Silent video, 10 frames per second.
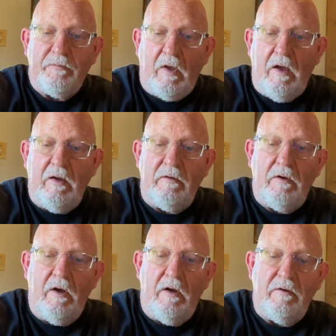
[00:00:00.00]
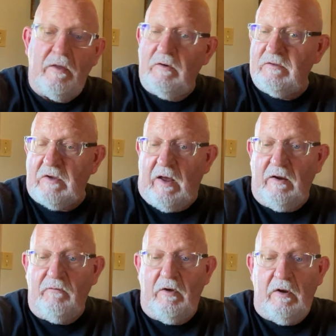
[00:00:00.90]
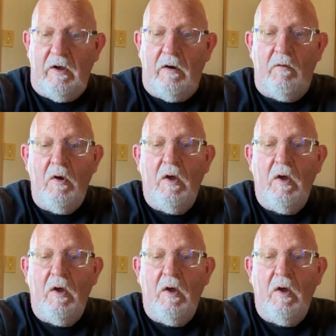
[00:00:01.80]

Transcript: and another exciting video.